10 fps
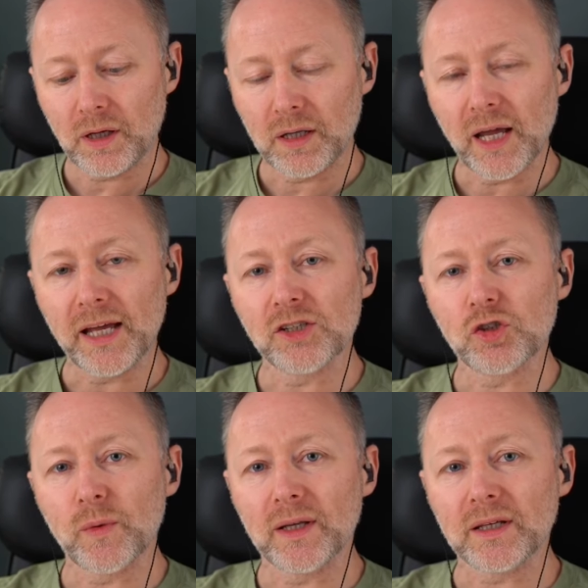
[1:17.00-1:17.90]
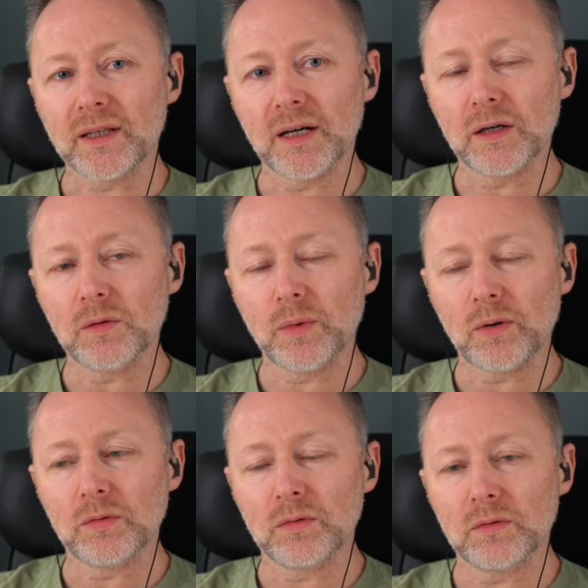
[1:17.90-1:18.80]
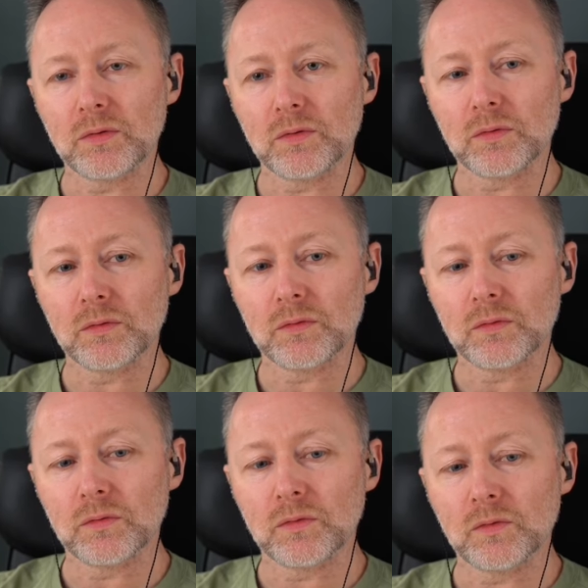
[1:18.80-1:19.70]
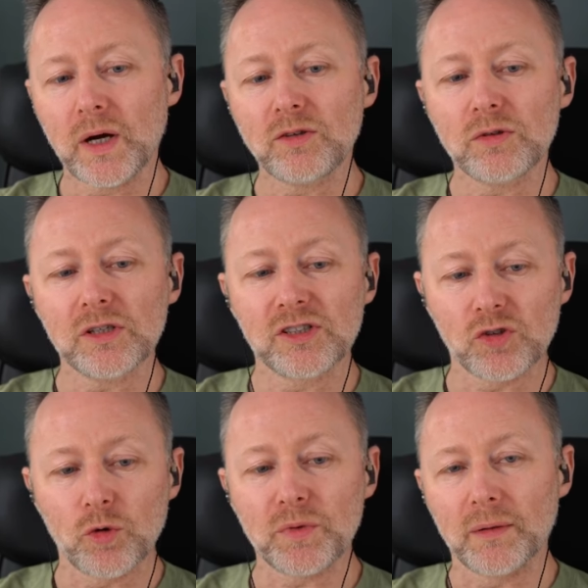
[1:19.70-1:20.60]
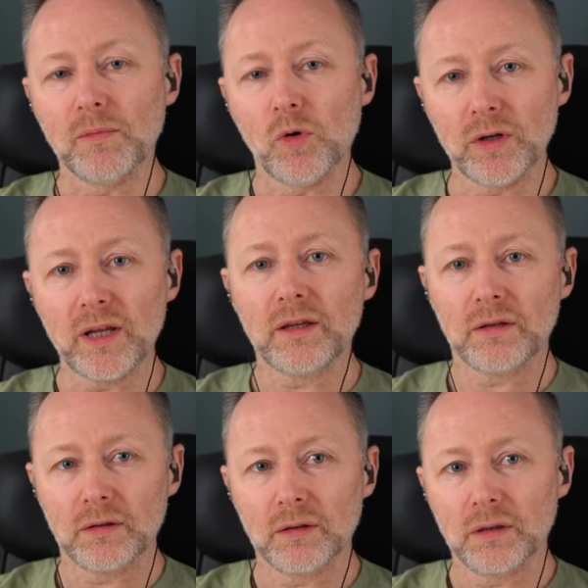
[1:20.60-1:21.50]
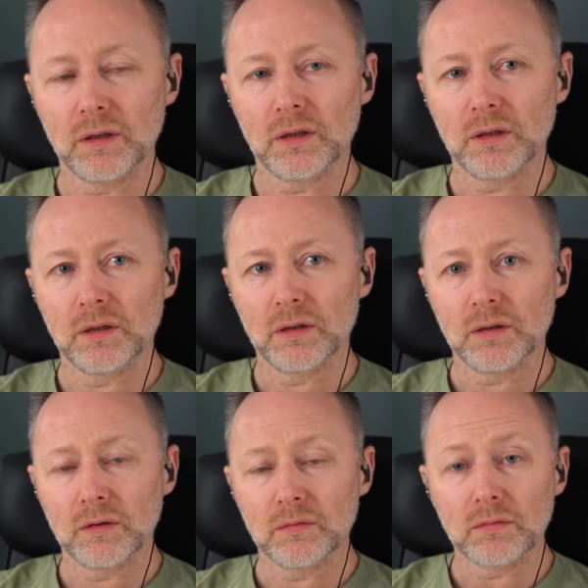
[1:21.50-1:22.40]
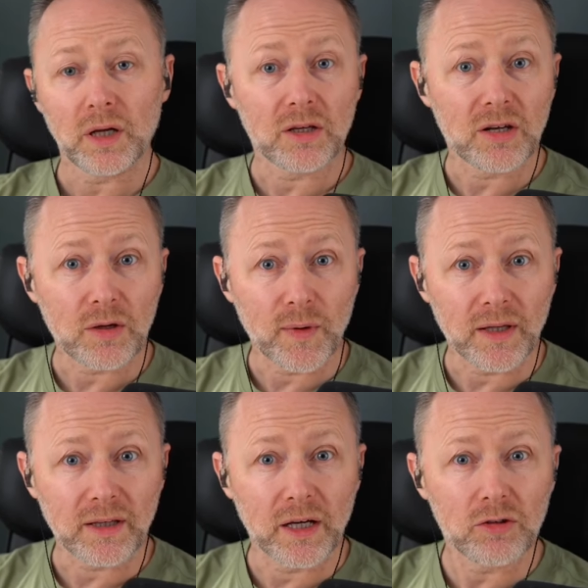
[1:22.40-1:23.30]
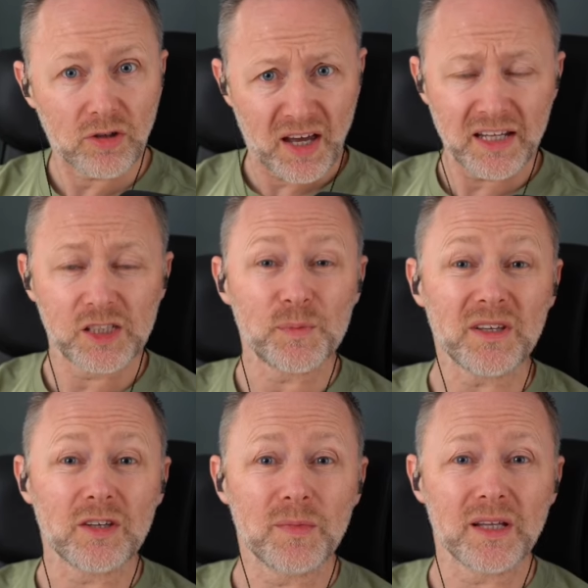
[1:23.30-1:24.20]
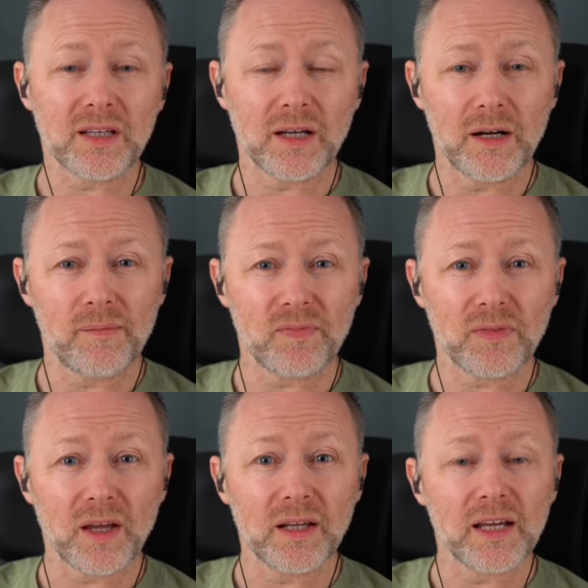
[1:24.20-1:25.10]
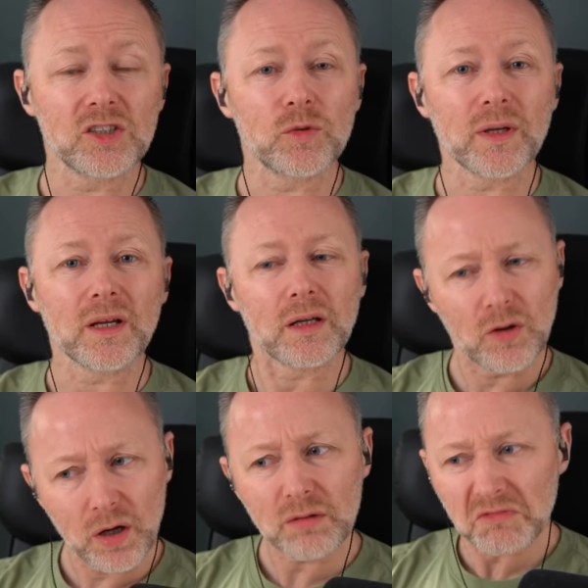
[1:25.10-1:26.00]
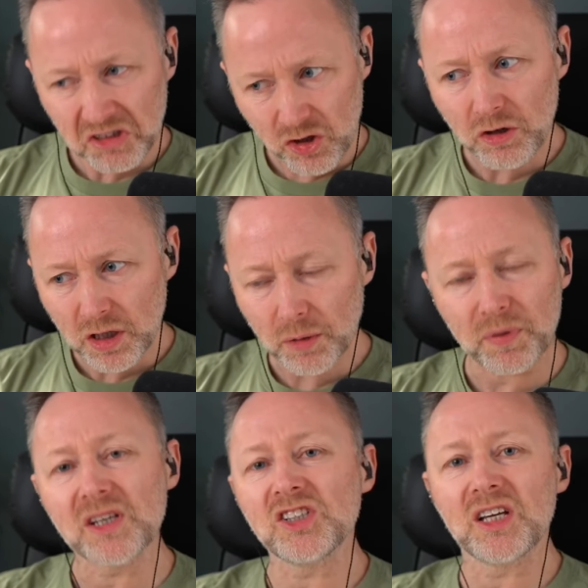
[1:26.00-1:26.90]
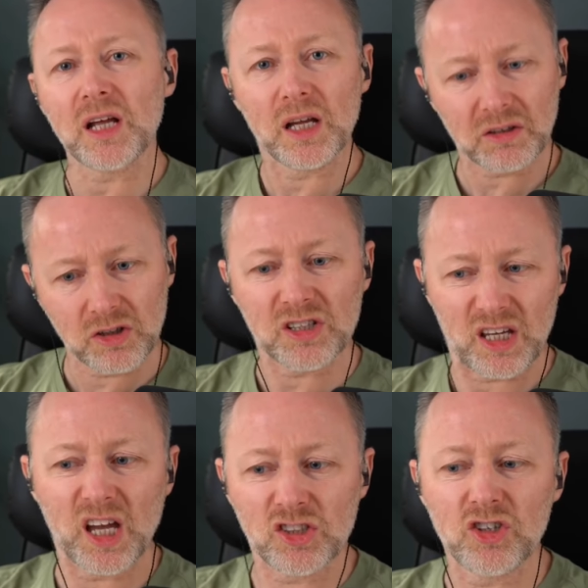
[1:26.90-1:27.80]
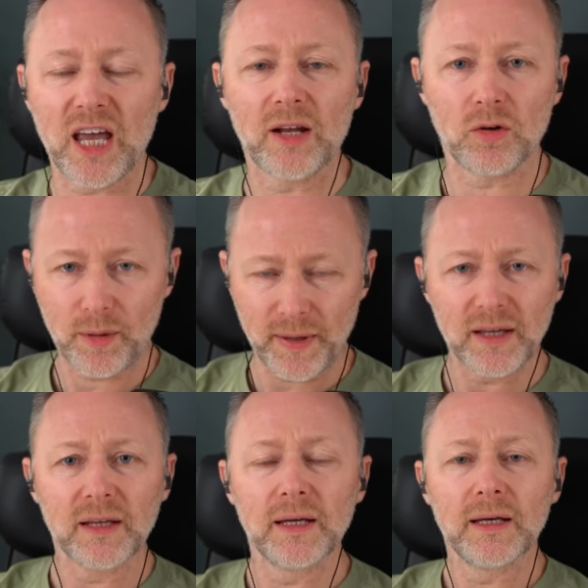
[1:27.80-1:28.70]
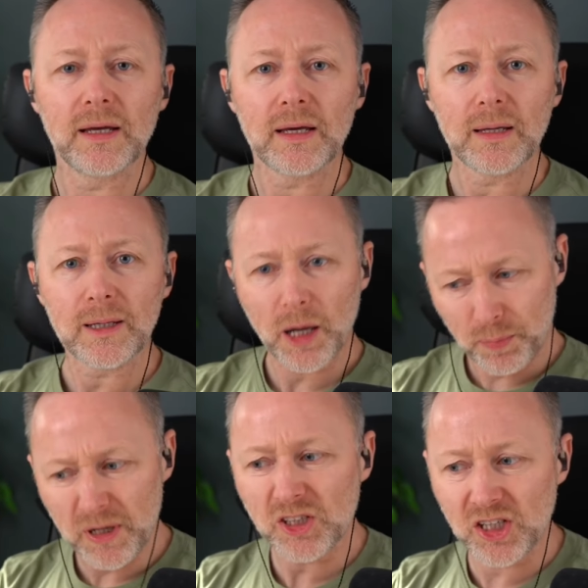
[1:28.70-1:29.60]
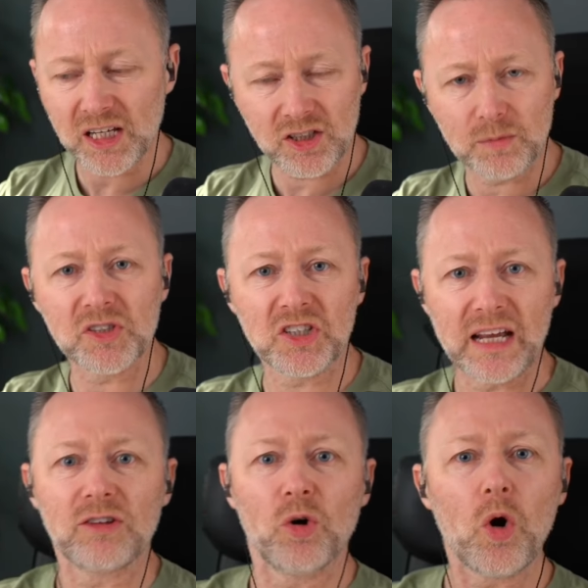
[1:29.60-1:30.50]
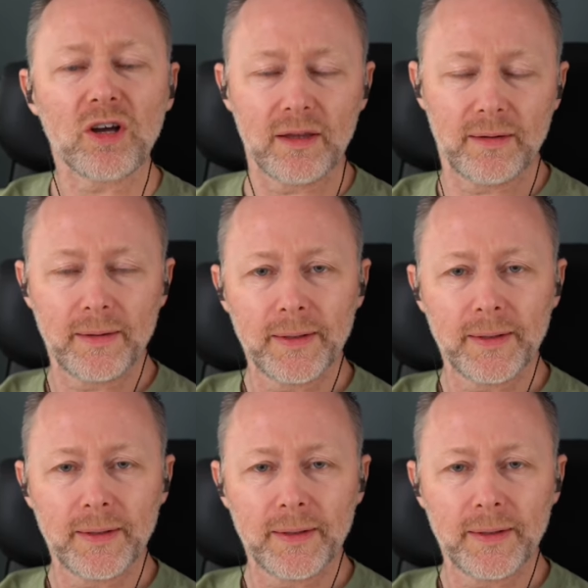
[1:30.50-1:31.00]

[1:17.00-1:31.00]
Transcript: And the angel went like that, well, why don't you stop your moaning? And Craig went like that, you can't speak to me like that. And the angel went like, no, just thought you'd appreciate that, because that's you getting on a bit. You appreciate some straight talking.